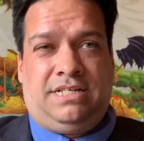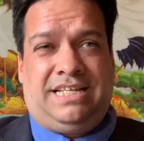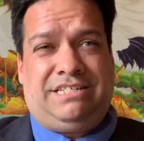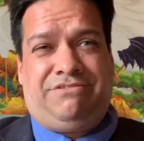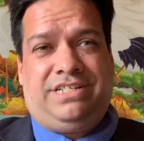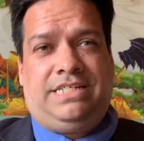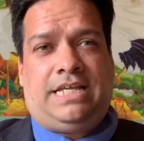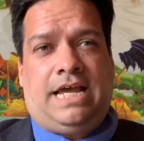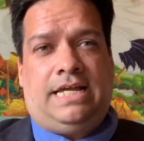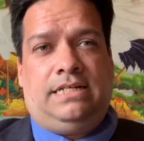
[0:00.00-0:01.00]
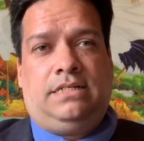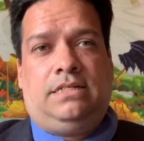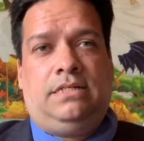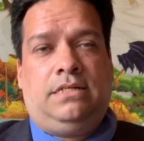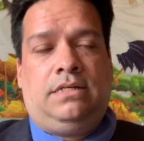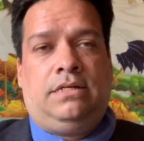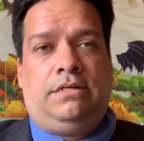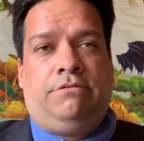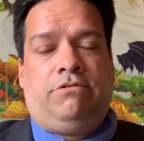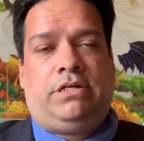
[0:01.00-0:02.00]
That's really sad.
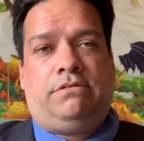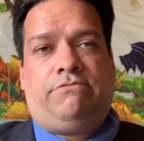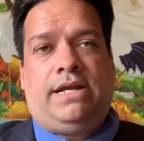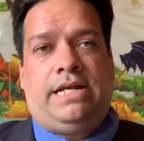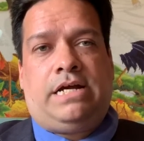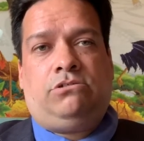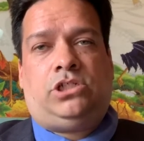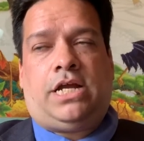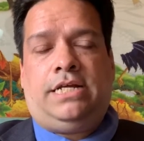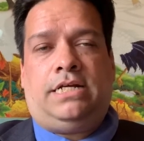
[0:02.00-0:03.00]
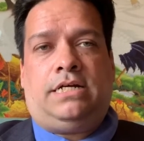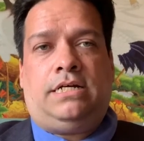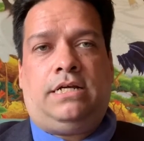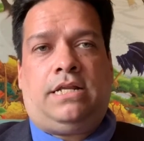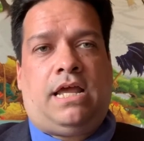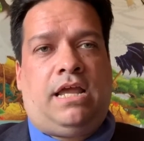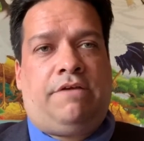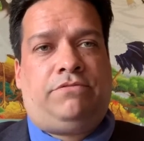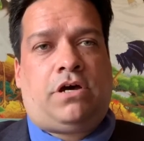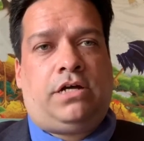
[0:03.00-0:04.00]
Well, right now, China, and I
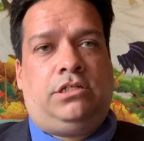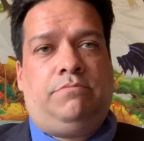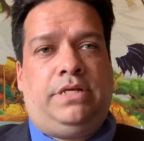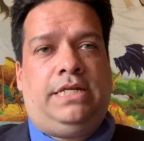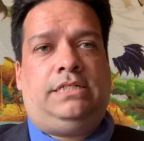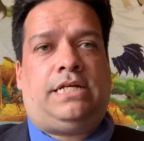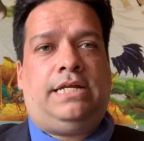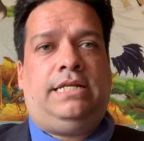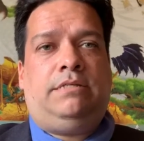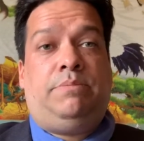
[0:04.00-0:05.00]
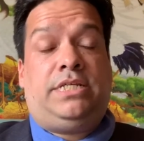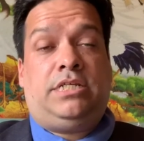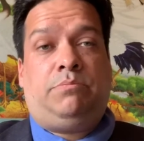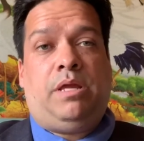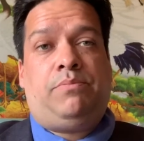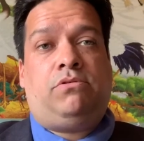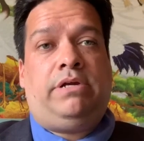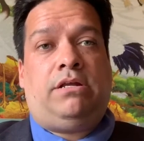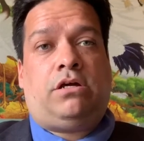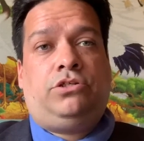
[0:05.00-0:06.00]
have talked to many Chinese business people
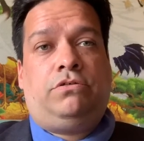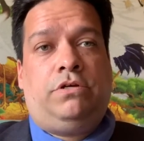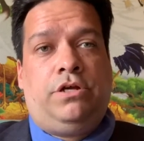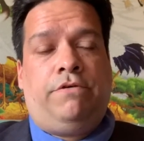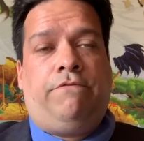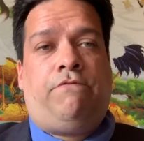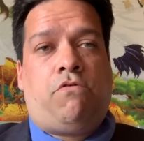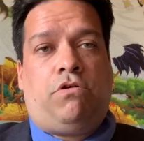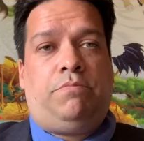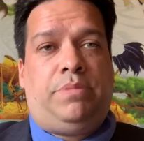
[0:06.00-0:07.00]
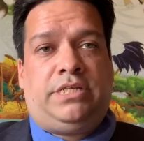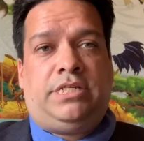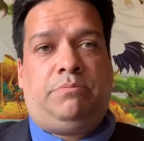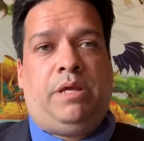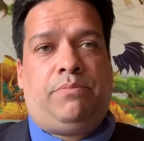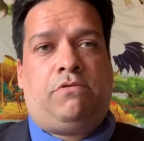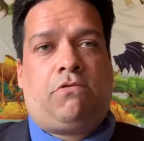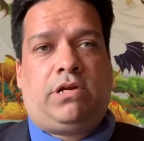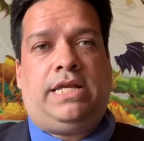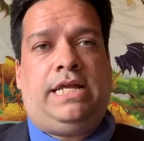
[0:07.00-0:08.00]
and also foreign business people
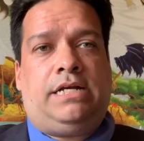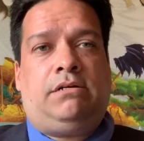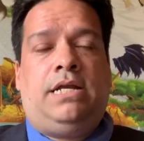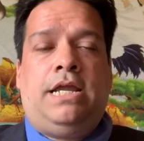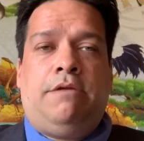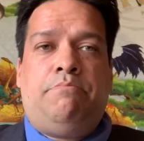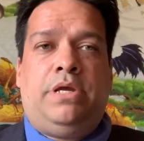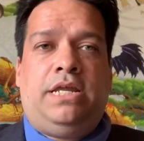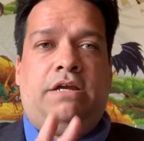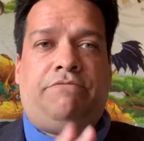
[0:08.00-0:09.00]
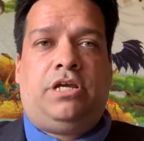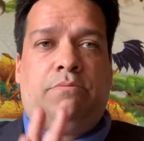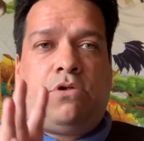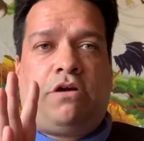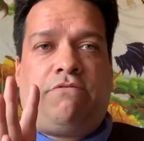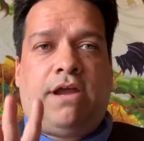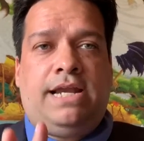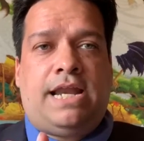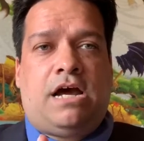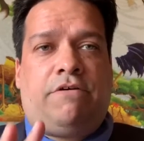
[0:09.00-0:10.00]
working here. Many of them are
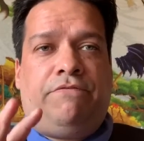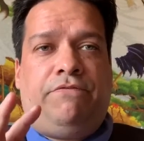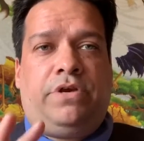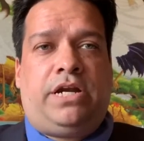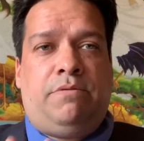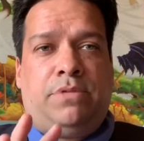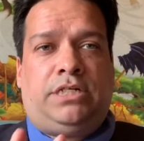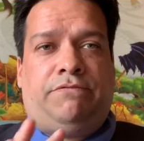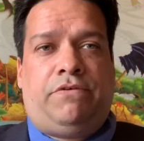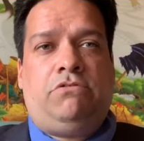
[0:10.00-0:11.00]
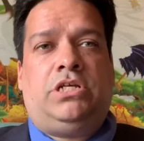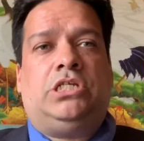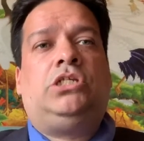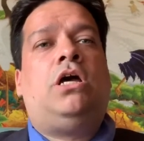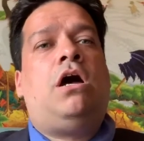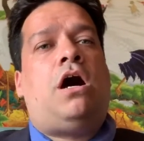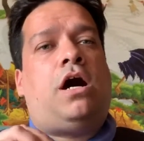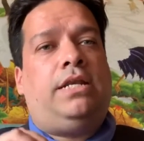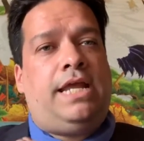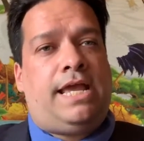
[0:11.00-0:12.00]
right now very much focused
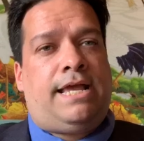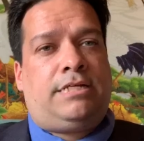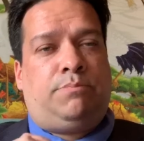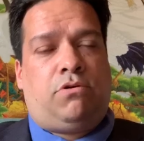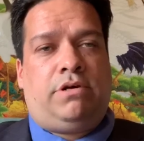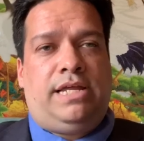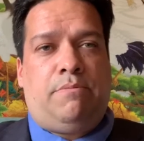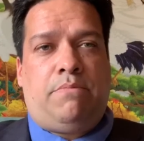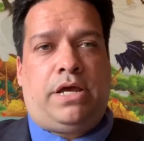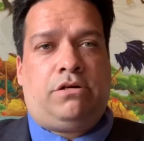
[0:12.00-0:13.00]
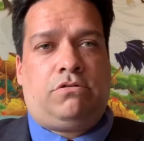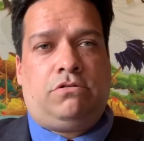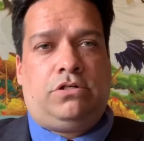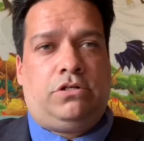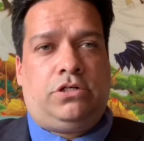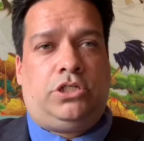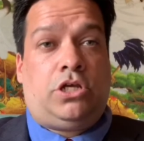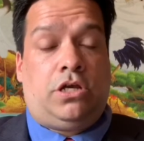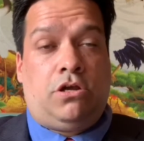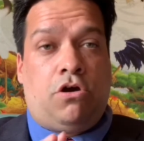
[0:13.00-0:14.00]
on exporting medical goods
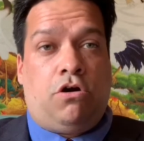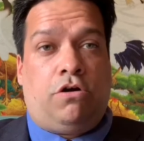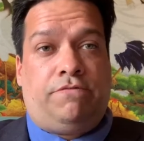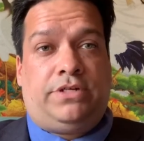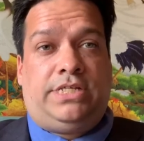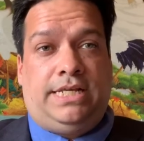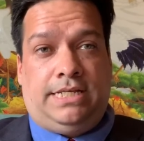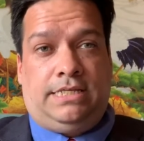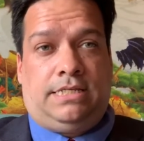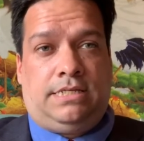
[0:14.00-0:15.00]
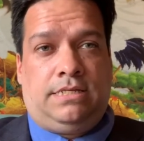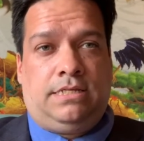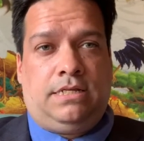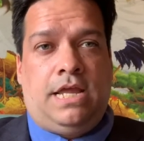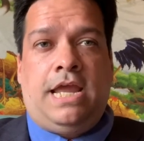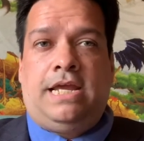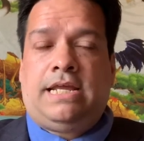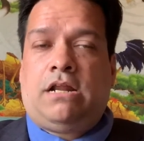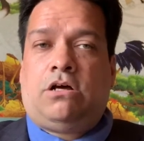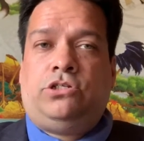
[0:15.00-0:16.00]
overseas. And
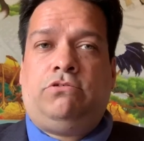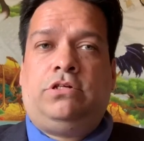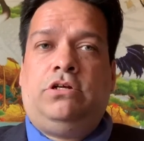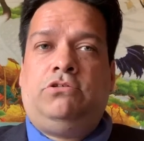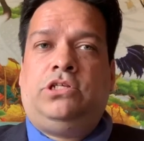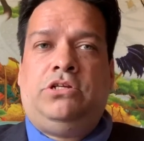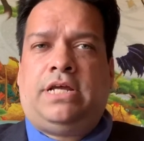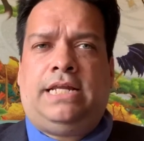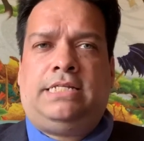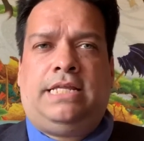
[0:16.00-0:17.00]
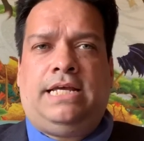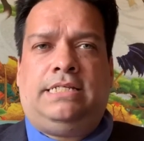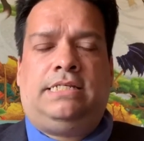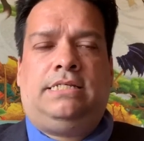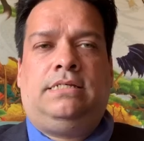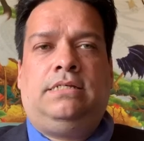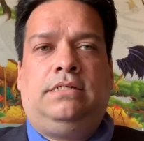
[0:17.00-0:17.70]
that also includes the United States.